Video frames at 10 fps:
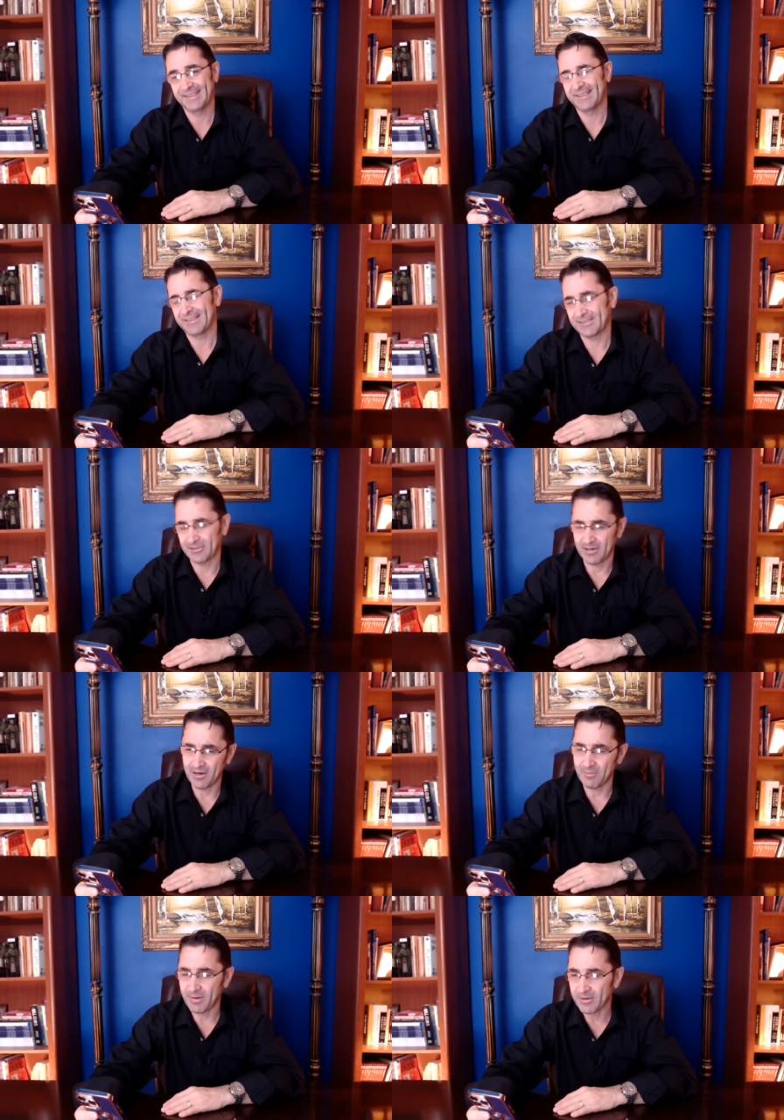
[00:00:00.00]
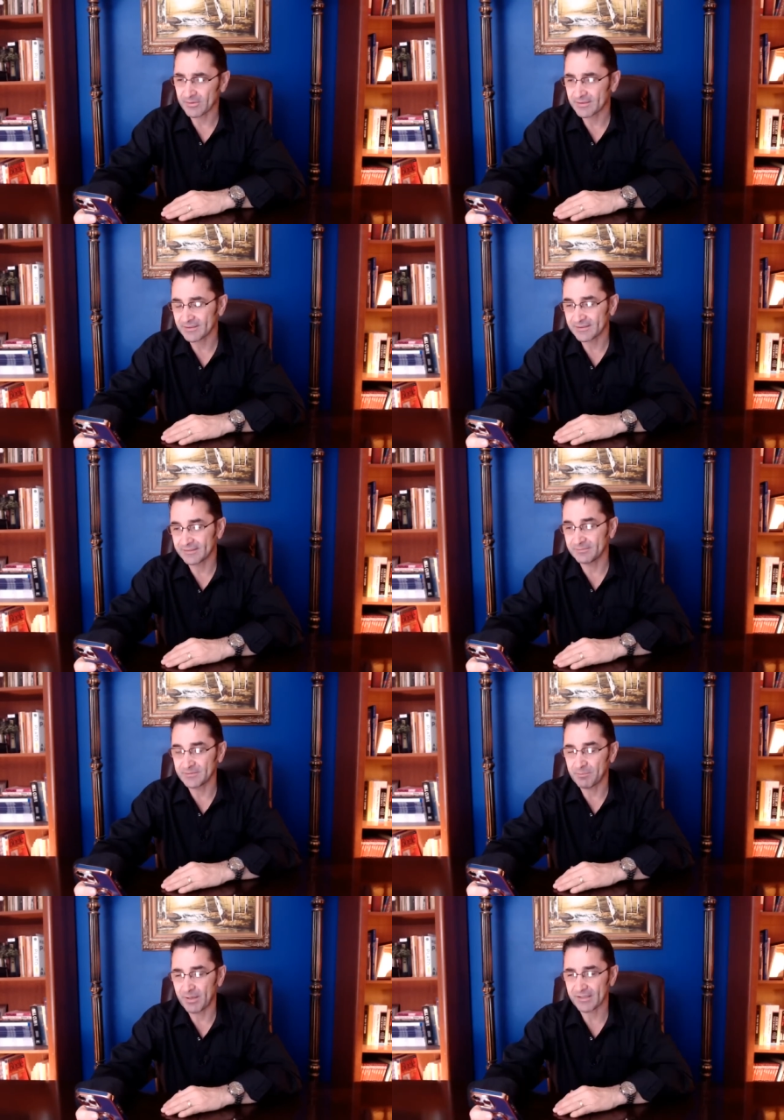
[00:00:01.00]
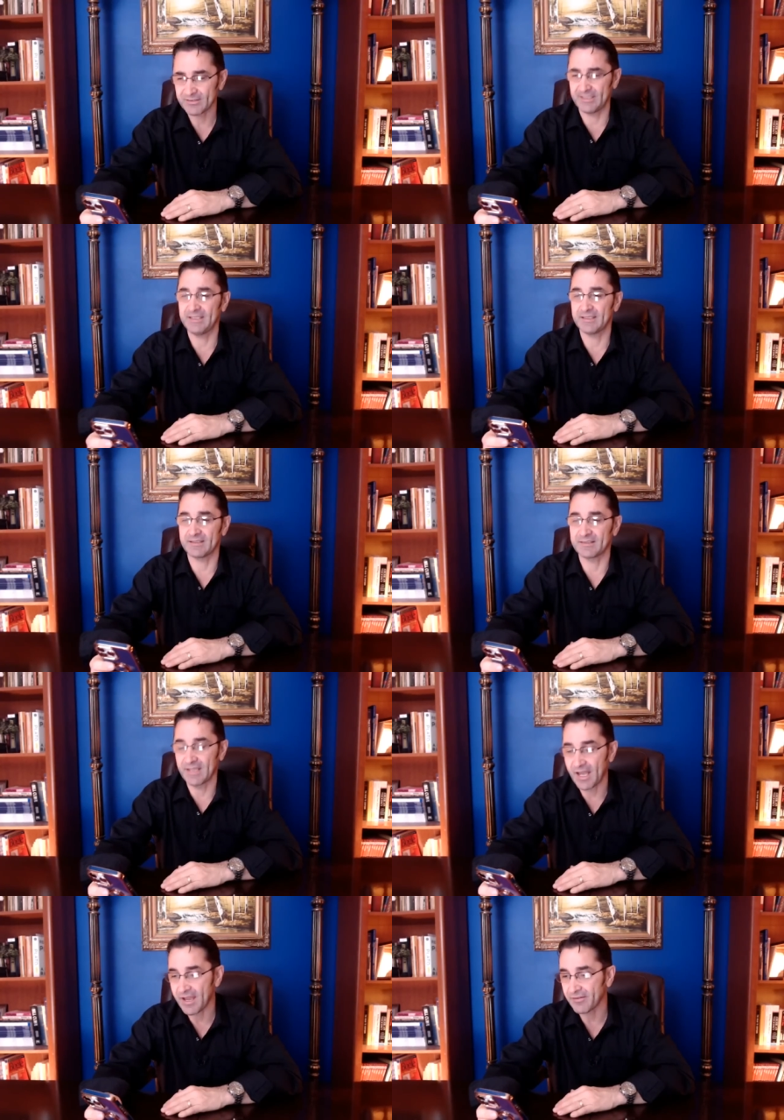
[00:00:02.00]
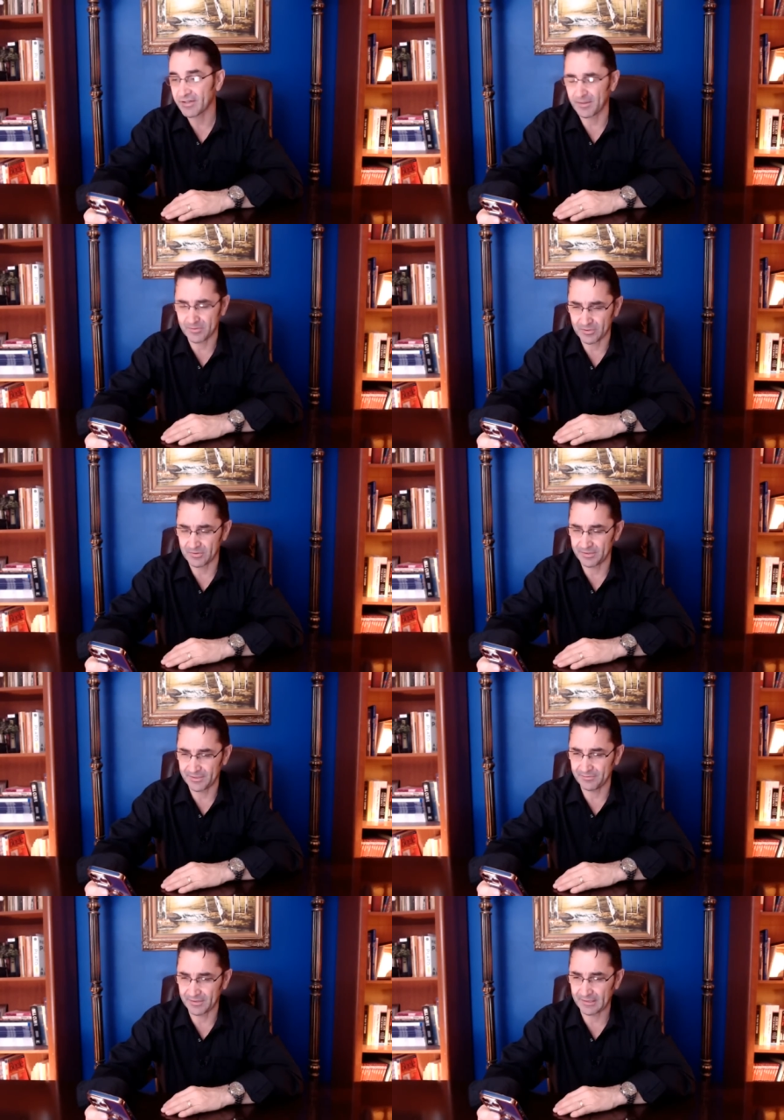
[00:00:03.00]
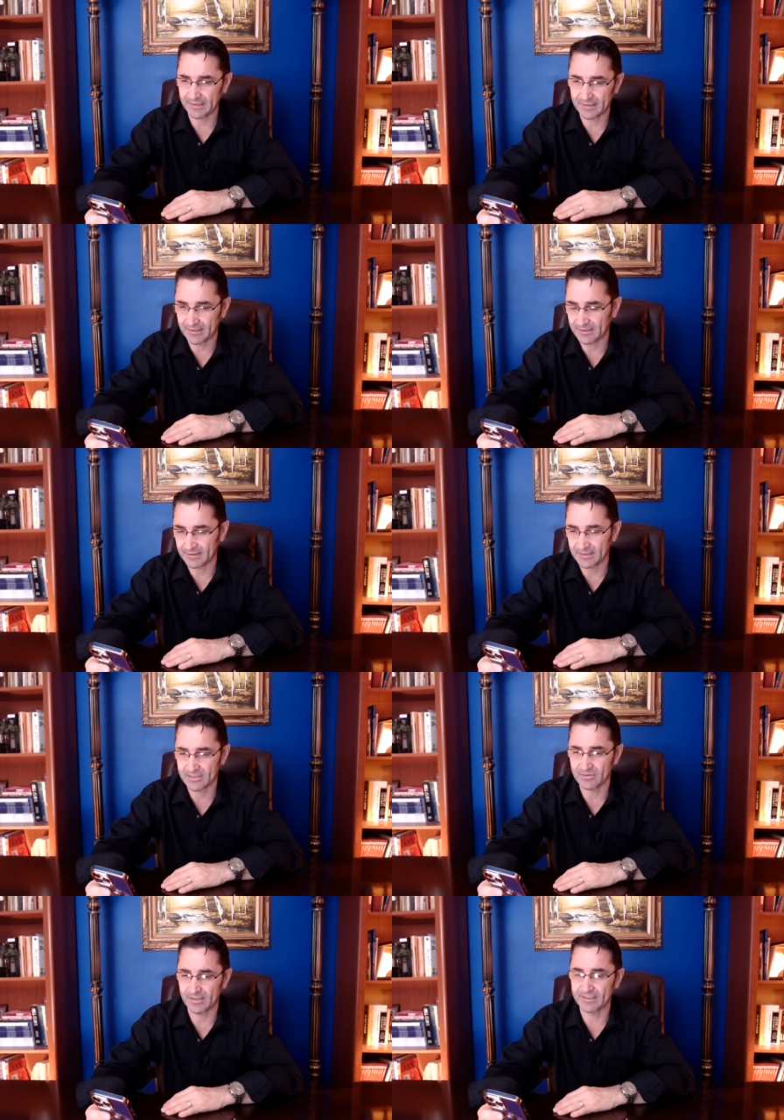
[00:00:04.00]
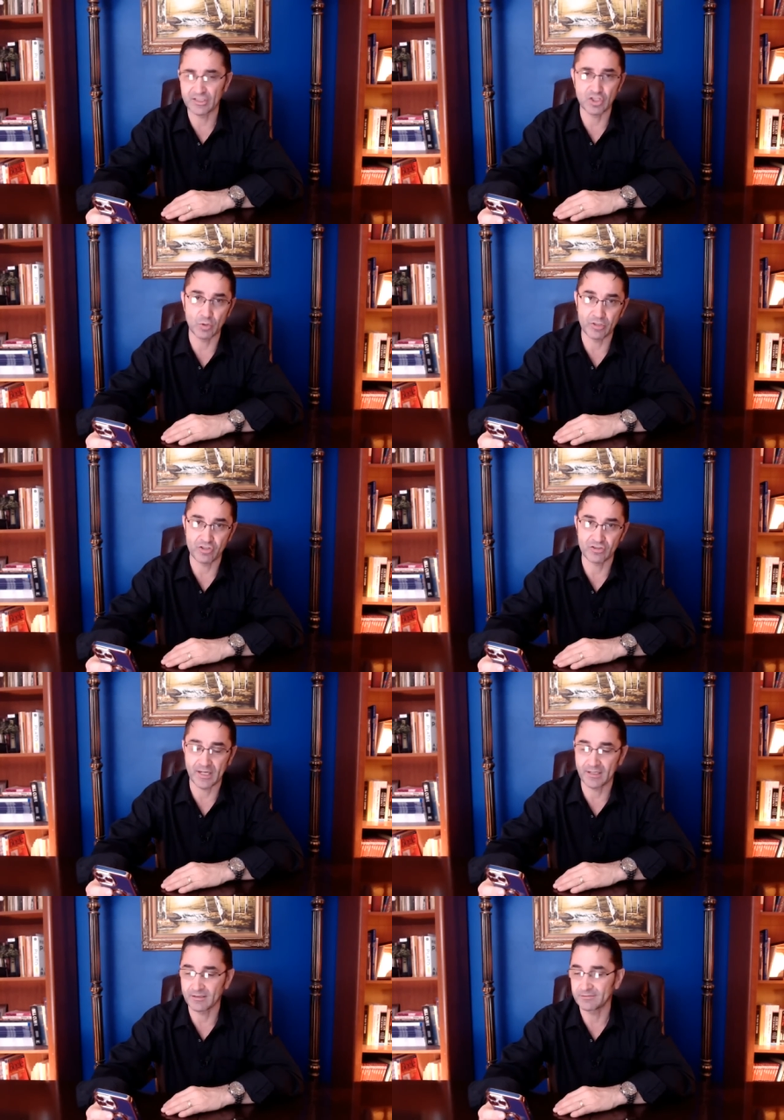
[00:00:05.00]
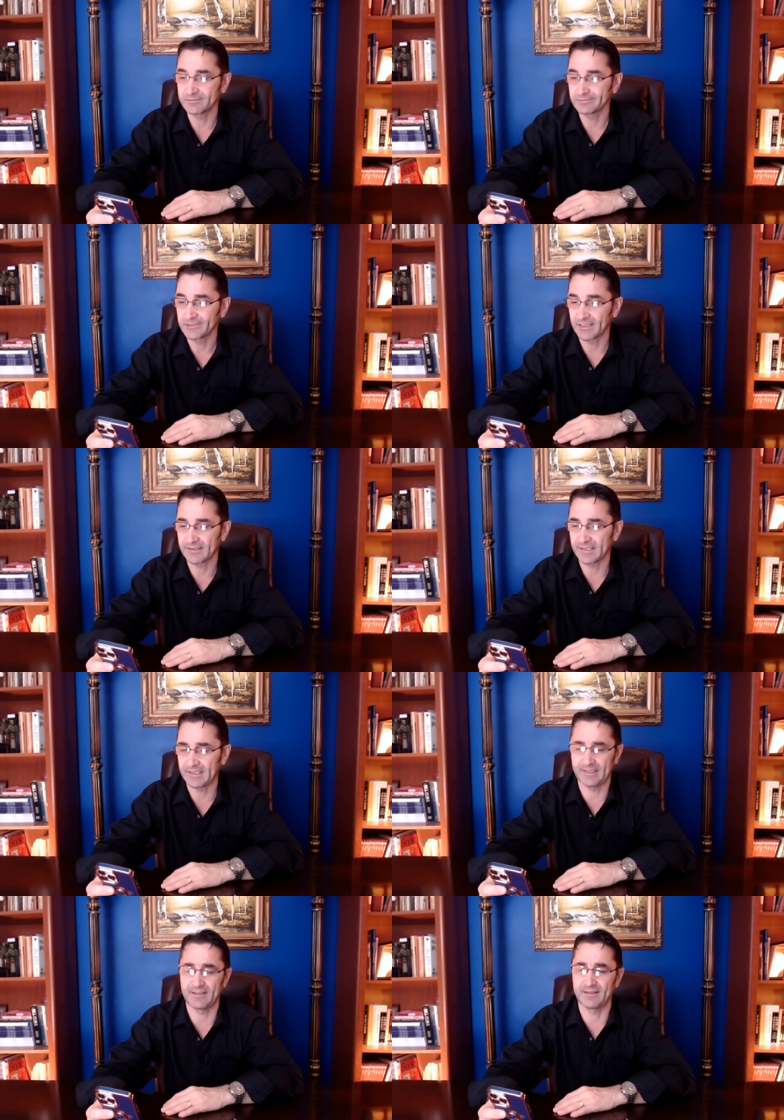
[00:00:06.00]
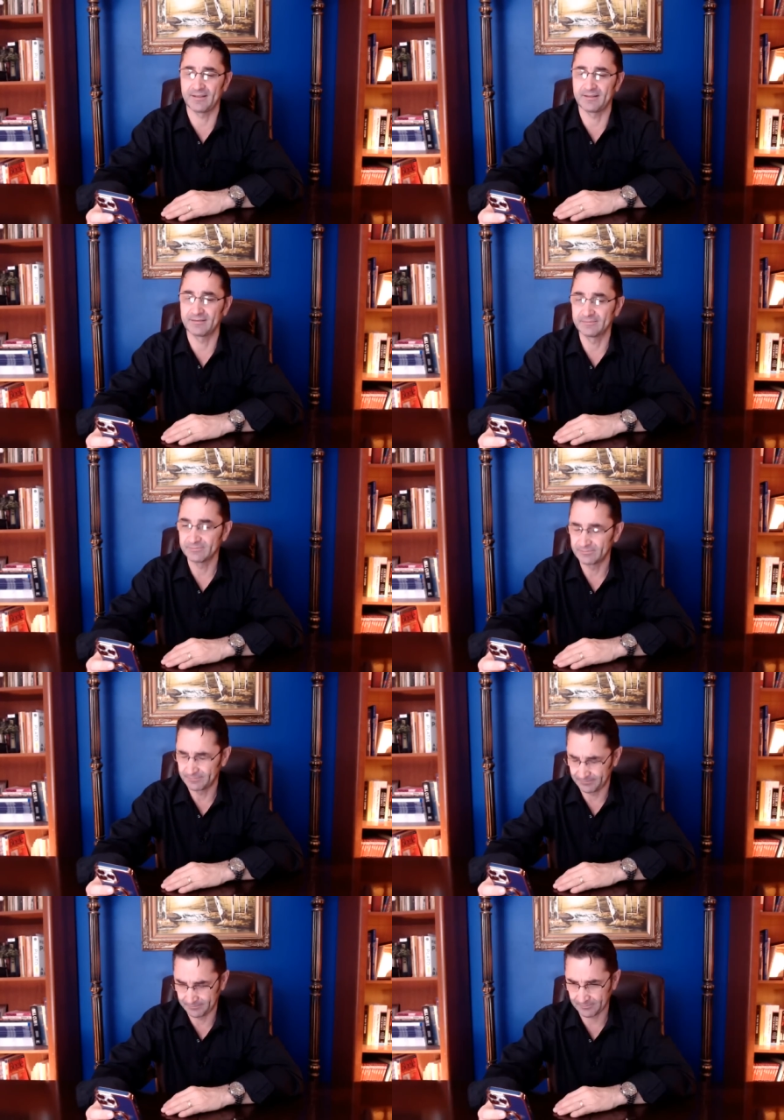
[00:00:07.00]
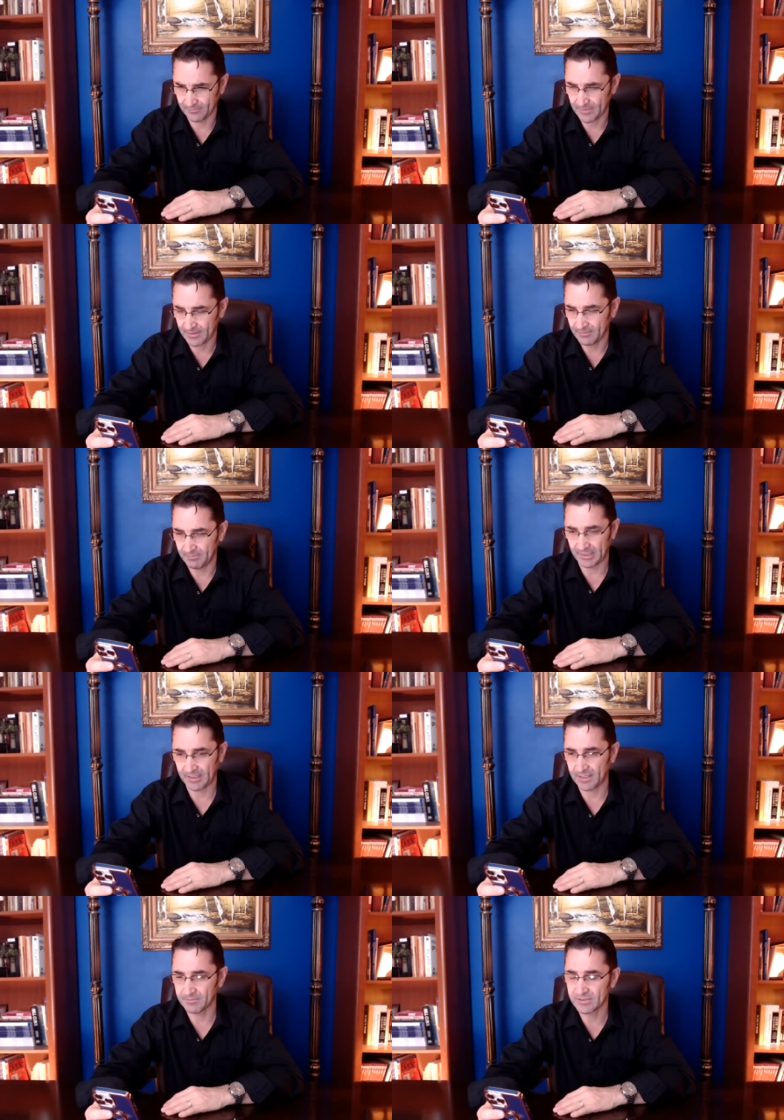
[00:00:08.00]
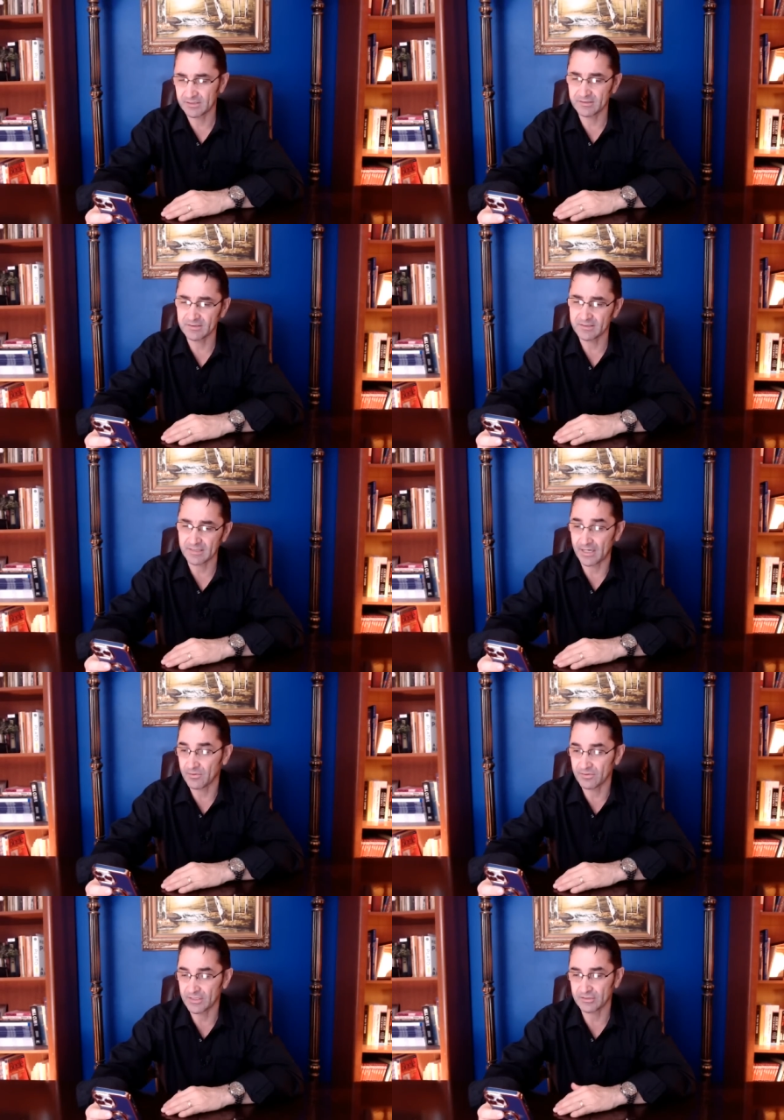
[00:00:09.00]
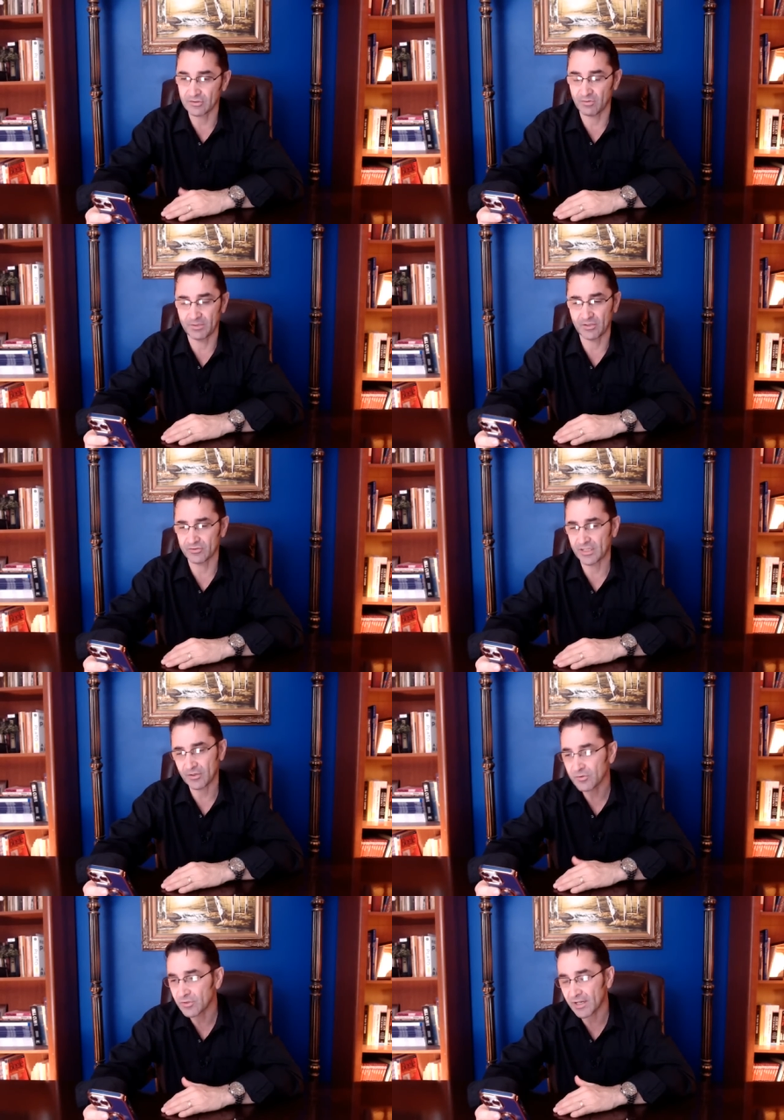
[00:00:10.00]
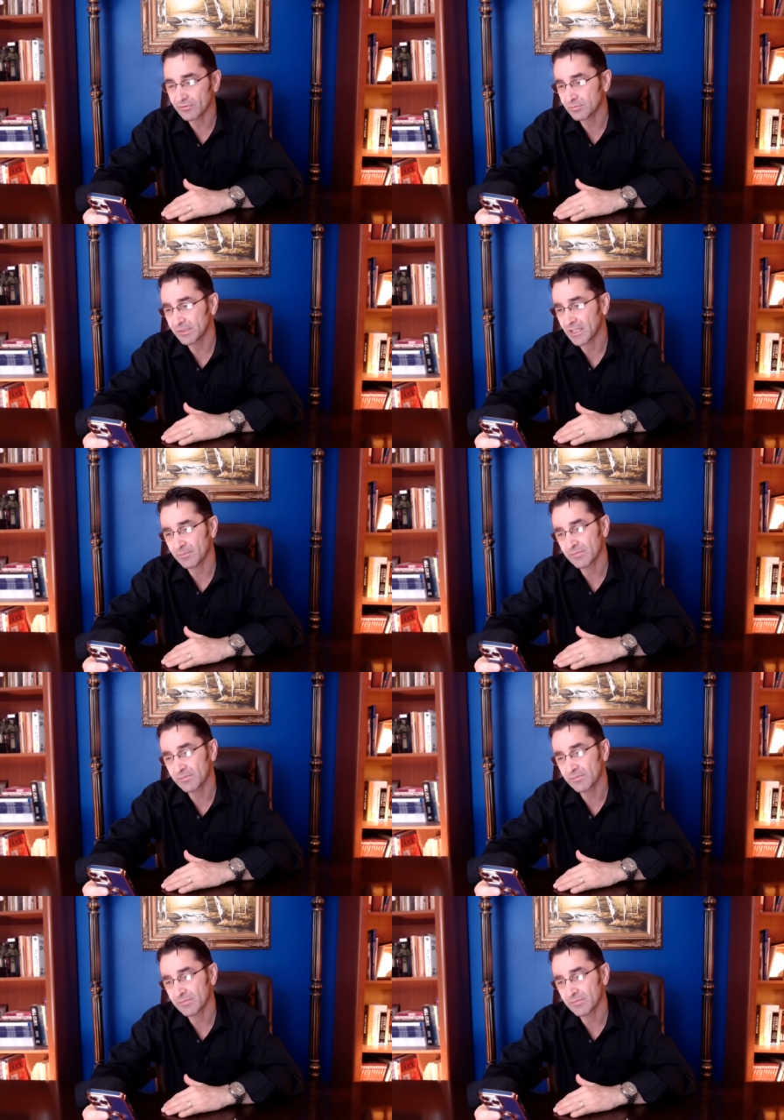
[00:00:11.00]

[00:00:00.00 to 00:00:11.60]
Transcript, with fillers: So how about the, the Palestinians, the Arabs who live in uh, Israel, in the Jewish state? Can they uh, become citizens? I don't think so, because I know you have to become,